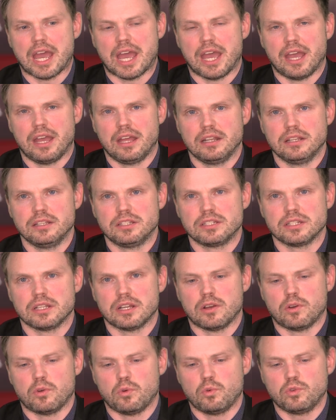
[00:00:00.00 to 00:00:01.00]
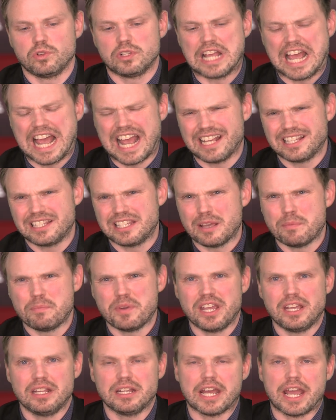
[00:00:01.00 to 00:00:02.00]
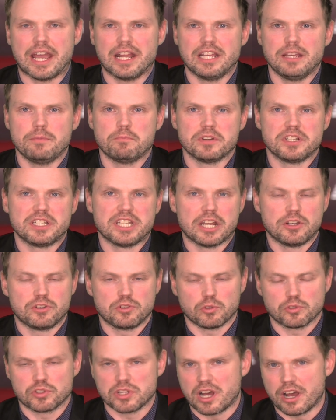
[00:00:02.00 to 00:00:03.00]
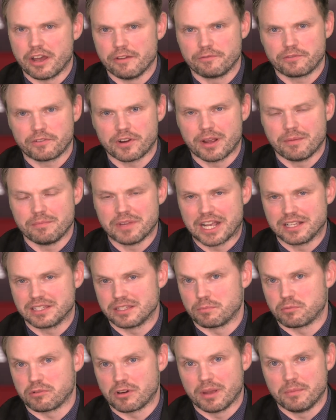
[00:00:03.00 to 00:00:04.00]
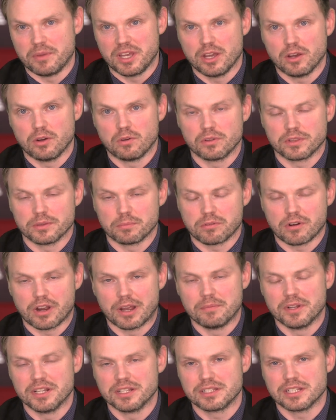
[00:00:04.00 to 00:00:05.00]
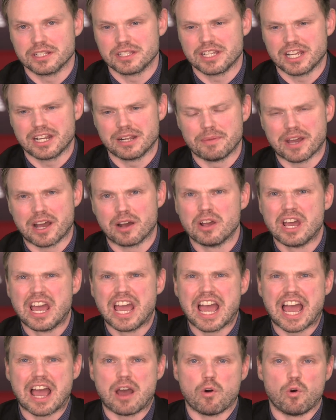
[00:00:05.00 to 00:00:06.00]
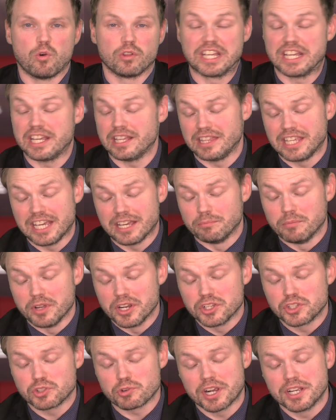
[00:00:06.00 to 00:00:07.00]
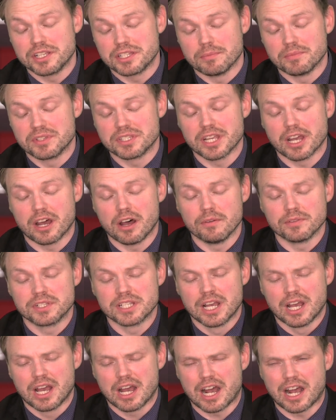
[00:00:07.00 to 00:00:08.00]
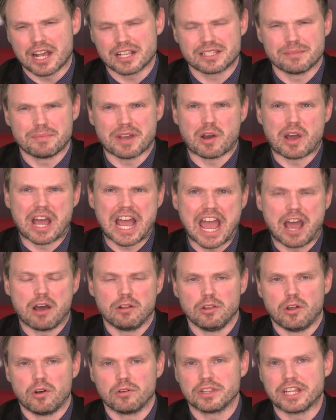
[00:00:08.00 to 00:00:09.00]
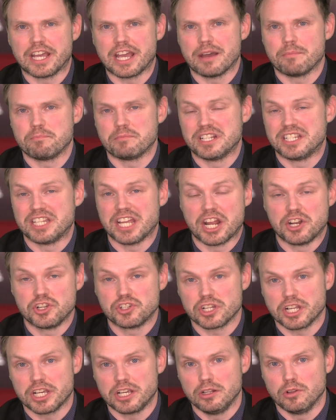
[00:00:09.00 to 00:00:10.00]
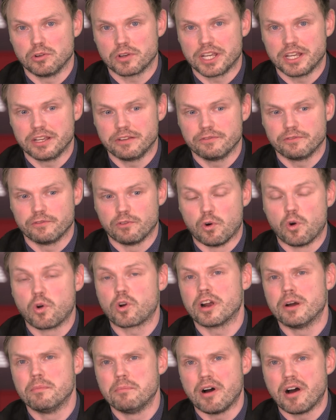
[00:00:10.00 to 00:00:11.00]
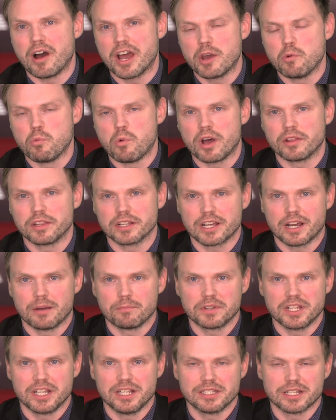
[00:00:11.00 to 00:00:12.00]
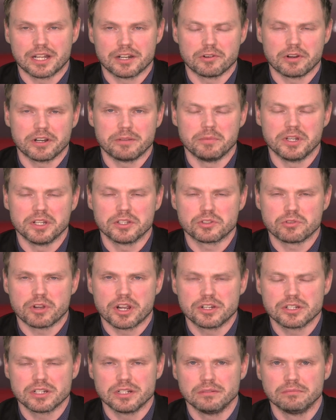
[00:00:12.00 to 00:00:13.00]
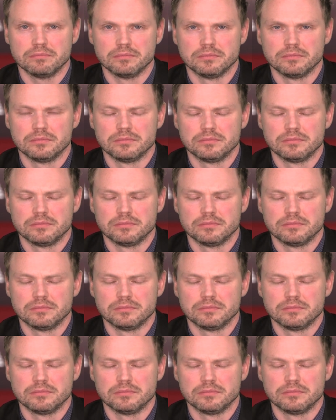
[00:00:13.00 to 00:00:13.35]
And has there been any potential time frame? Has the Premier or the Prime Minister said about, or the administrators themselves asked about how long they are potentially looking for a buyer while the company is under administration?